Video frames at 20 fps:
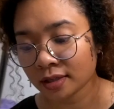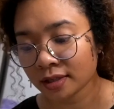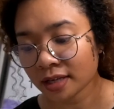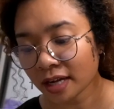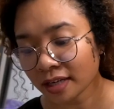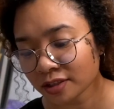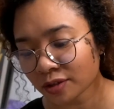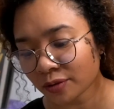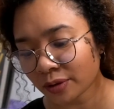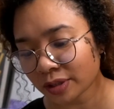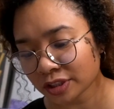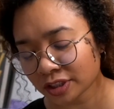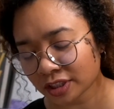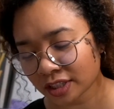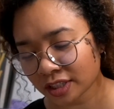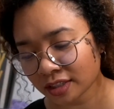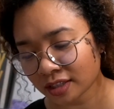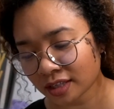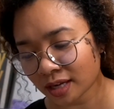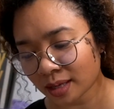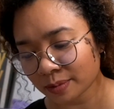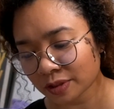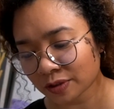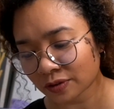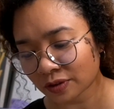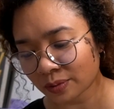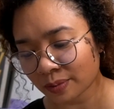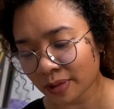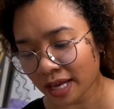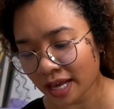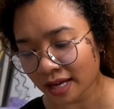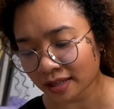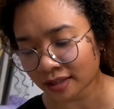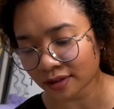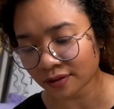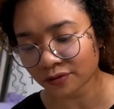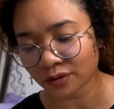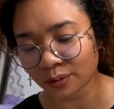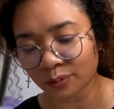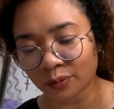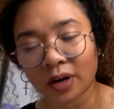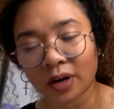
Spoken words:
Next question comes from Anna from